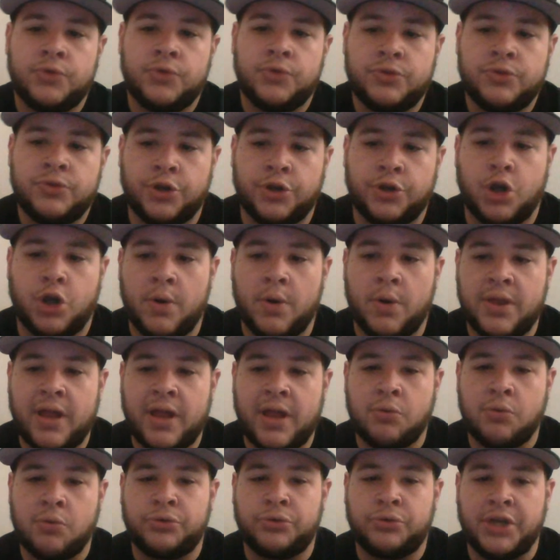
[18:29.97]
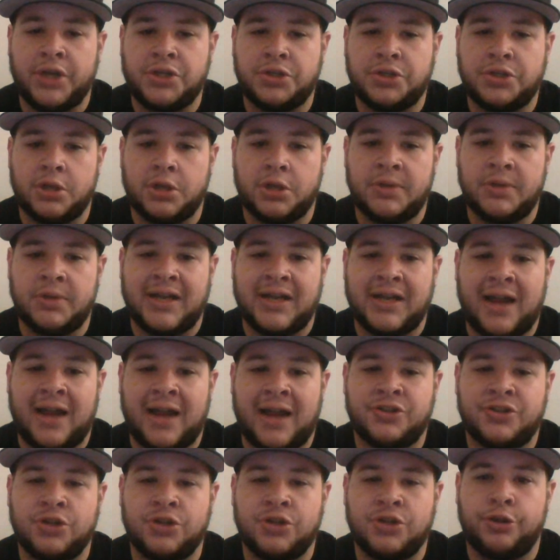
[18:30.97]
going to go into that rotation, going to be a guy
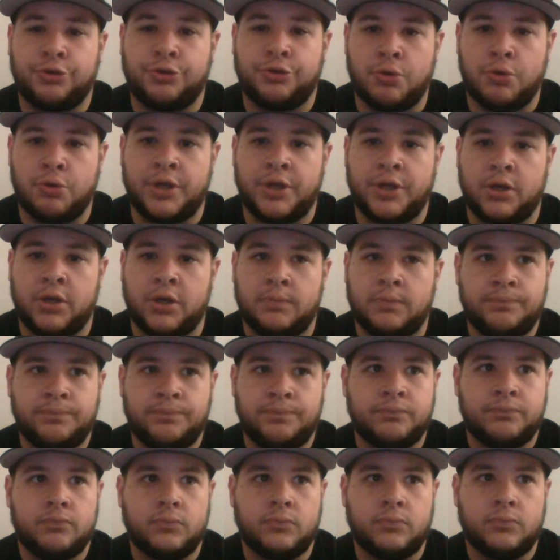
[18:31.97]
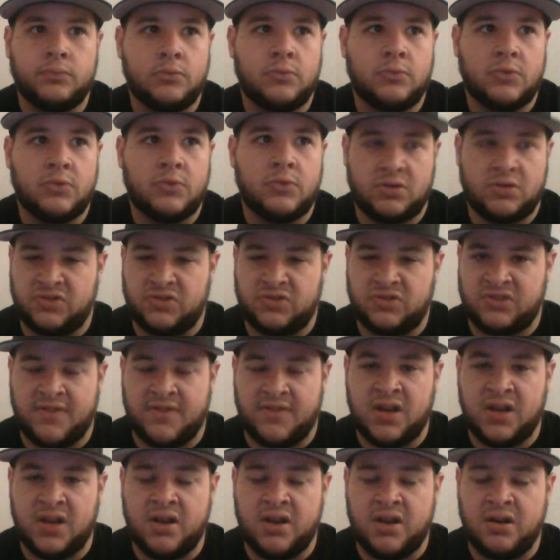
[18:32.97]
that's going to throw you
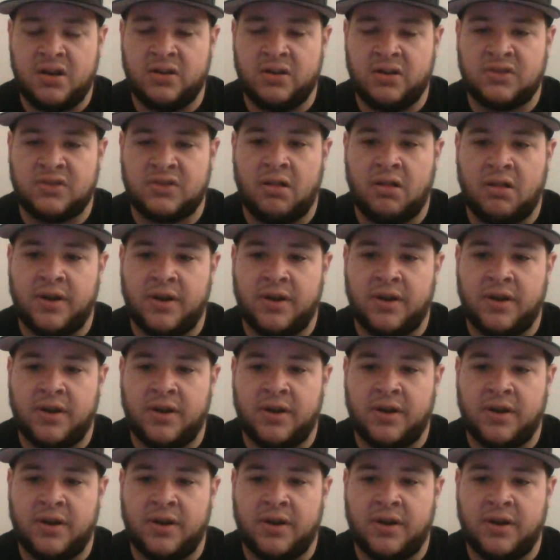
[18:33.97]
7 to 8 innings solid